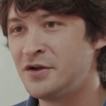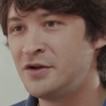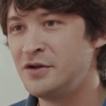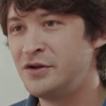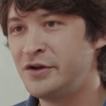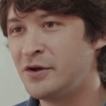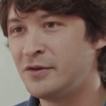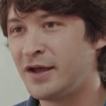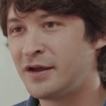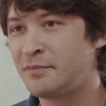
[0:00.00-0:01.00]
you know,
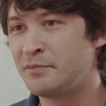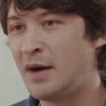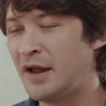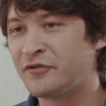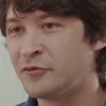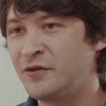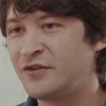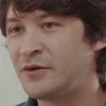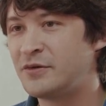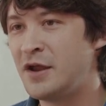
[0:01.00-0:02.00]
like monster
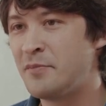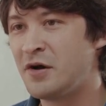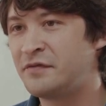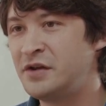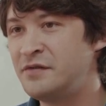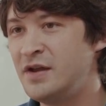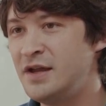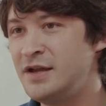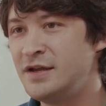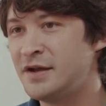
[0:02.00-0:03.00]
movies I would tape off
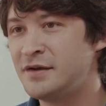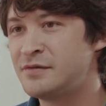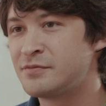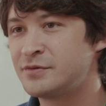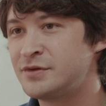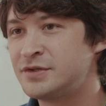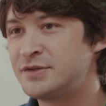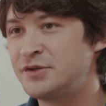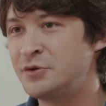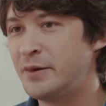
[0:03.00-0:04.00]
TV and
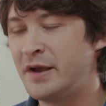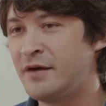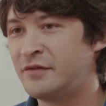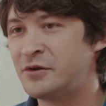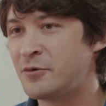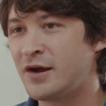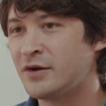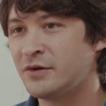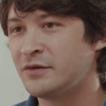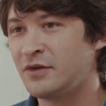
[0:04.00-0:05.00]
stupid novelty
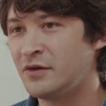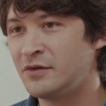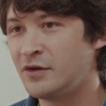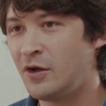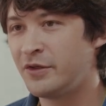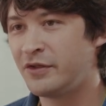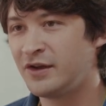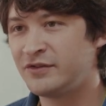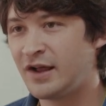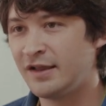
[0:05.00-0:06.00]
records and all the
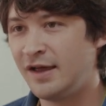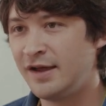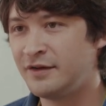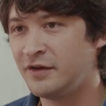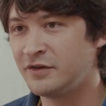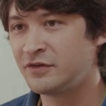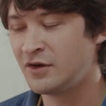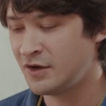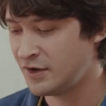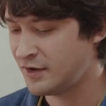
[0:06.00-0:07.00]
things that I liked, and just,
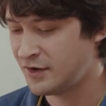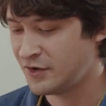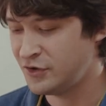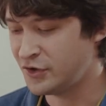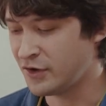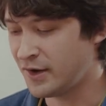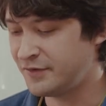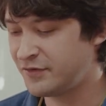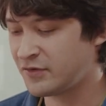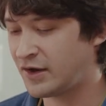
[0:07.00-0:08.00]
you know,
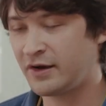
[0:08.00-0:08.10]
I just was like kind